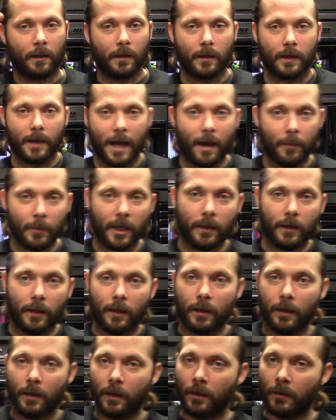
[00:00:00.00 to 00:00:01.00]
comment,
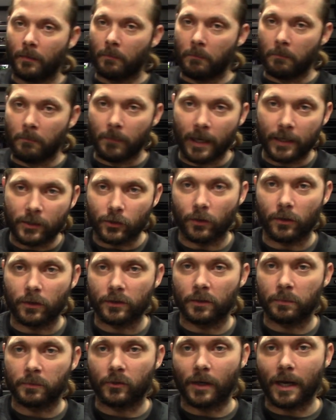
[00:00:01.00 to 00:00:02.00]
make sure to
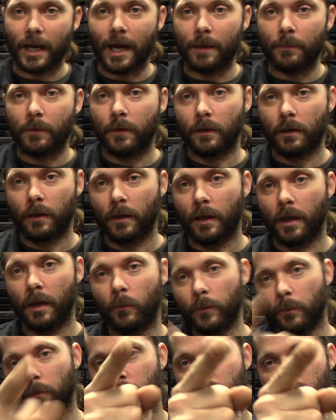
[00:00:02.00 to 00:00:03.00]
subscribe, and
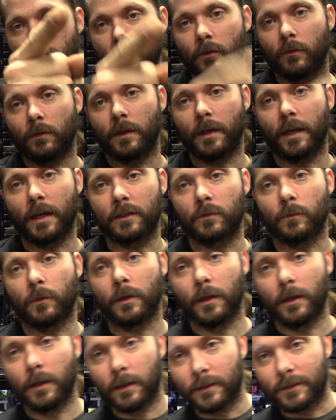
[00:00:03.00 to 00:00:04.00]
we will check you in the next
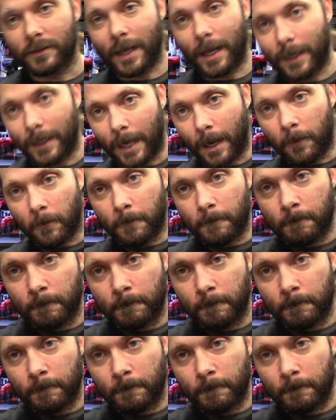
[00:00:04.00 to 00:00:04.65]
one. Signing out.